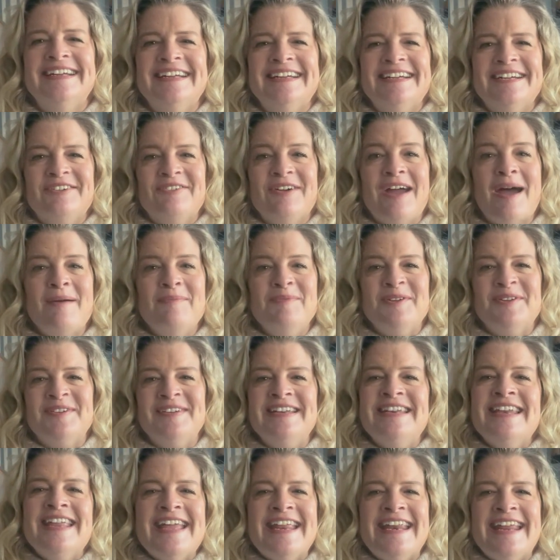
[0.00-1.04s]
grab your
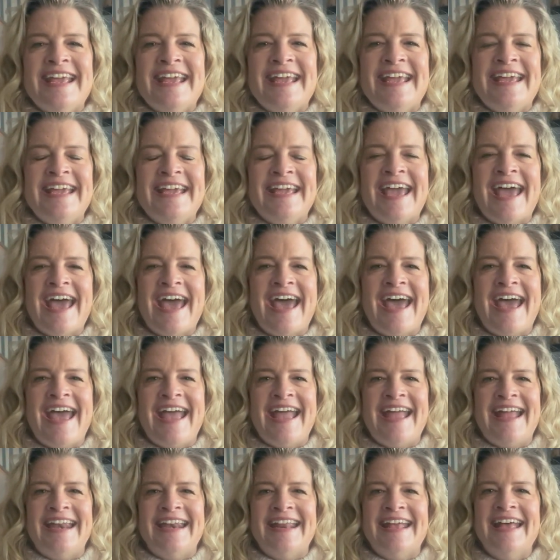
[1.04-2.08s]
knitting
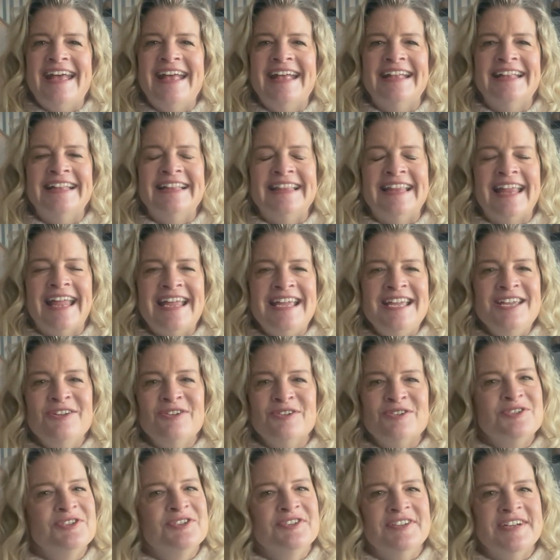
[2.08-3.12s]
and light
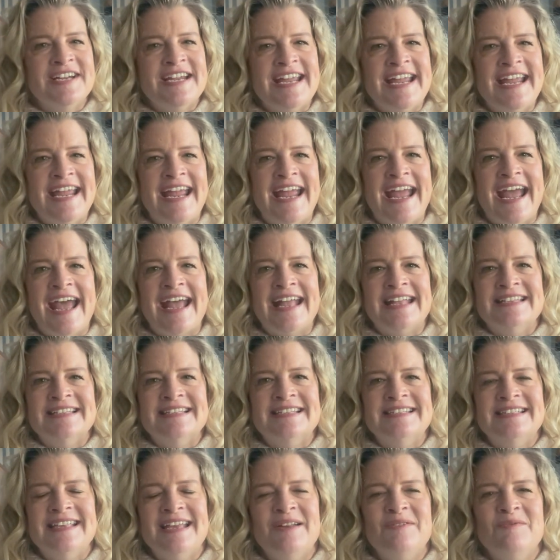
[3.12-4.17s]
your tree and
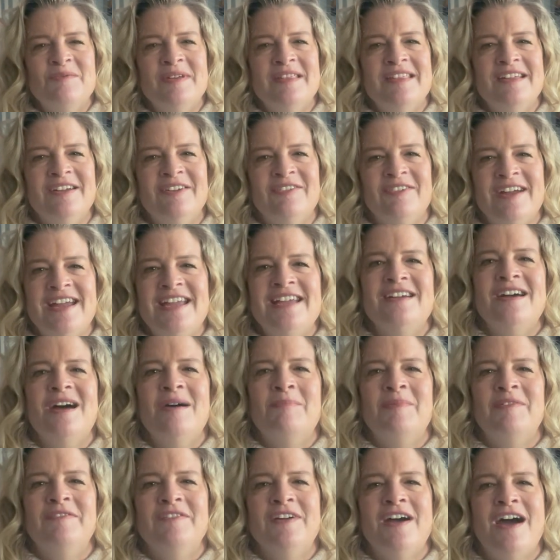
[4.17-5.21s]
sit with a great
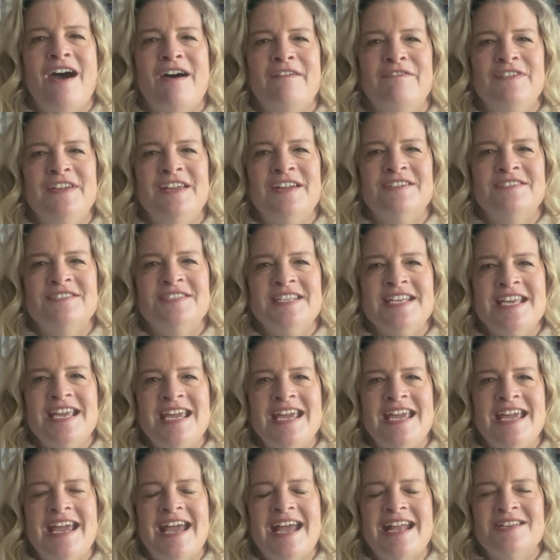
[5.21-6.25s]
cup of coffee or
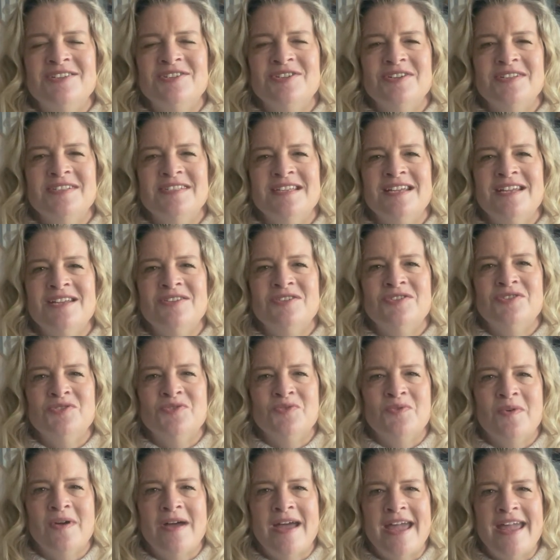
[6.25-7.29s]
tea and just
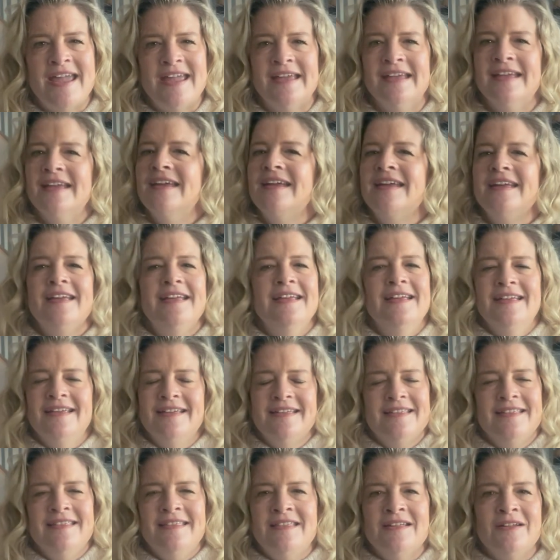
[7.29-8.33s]
enjoy
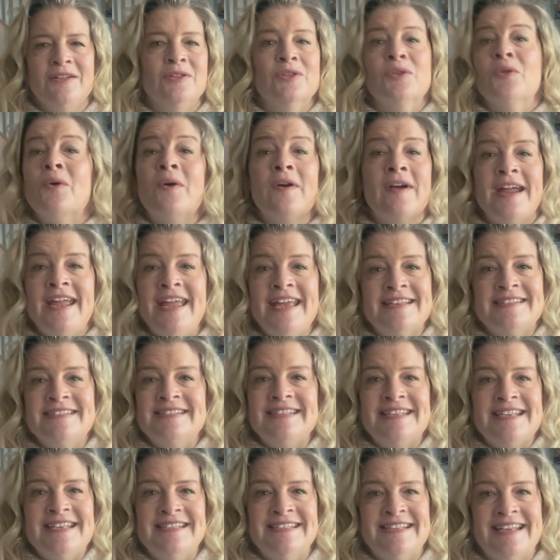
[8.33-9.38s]
the glorious
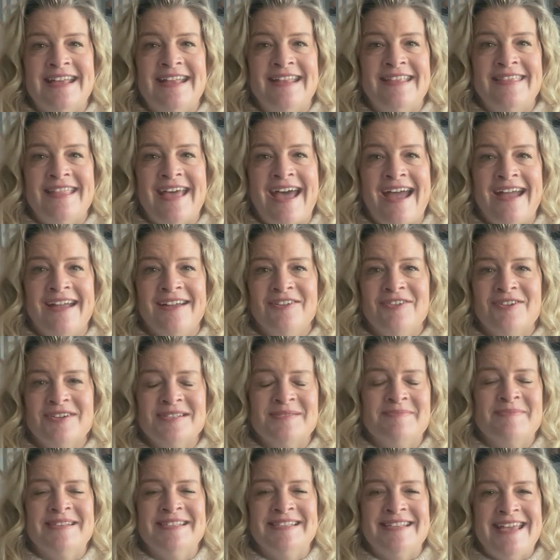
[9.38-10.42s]
season that
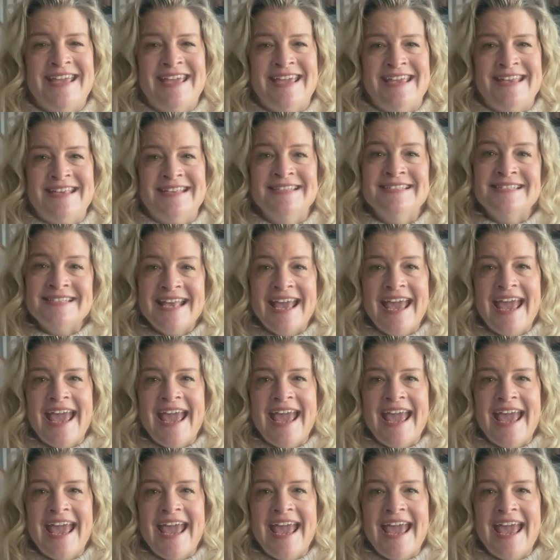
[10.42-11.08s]
Christmas is.